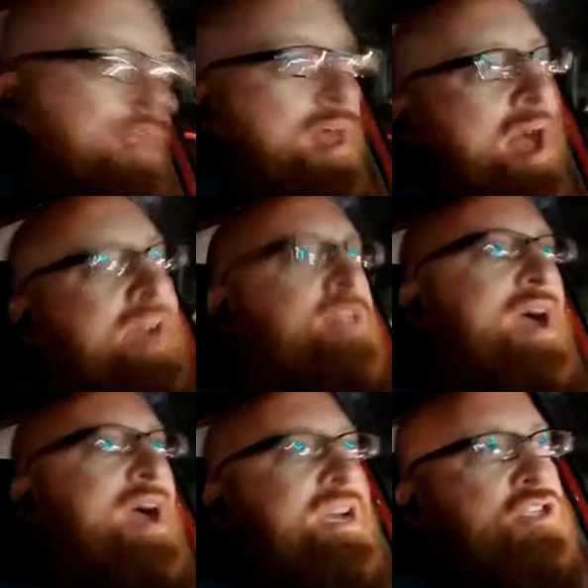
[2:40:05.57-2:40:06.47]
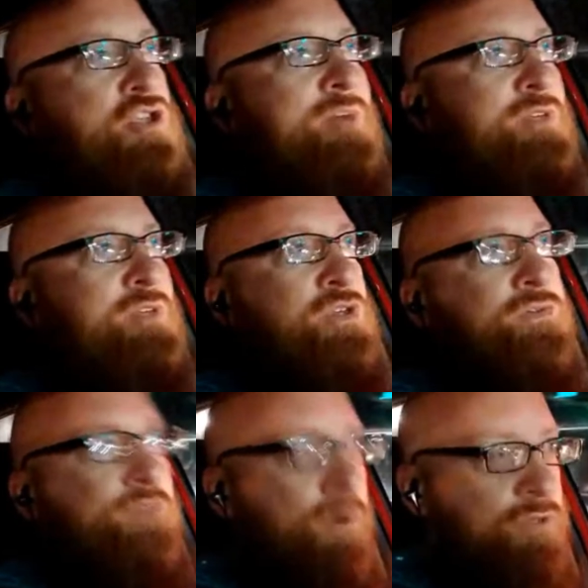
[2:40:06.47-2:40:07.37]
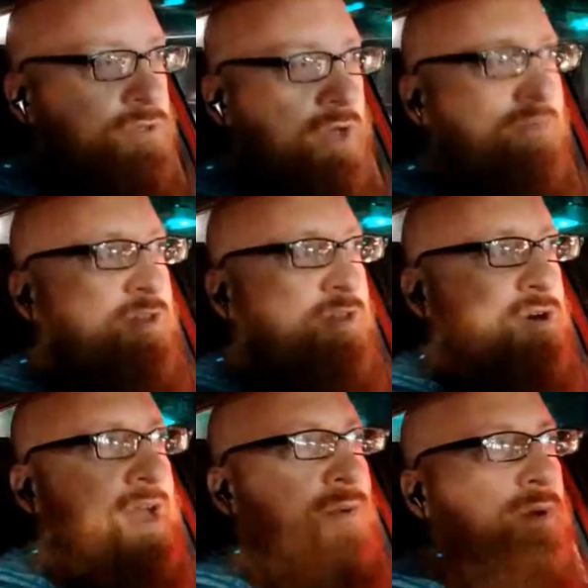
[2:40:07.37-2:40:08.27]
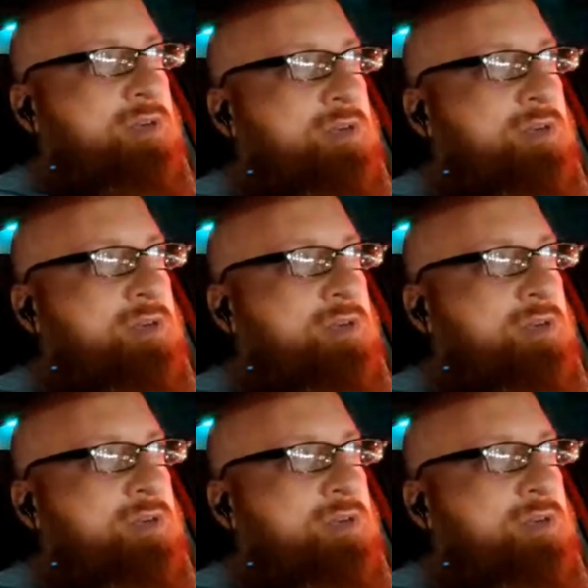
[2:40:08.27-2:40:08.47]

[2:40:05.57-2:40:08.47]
I could stream the 2 phones off of their networks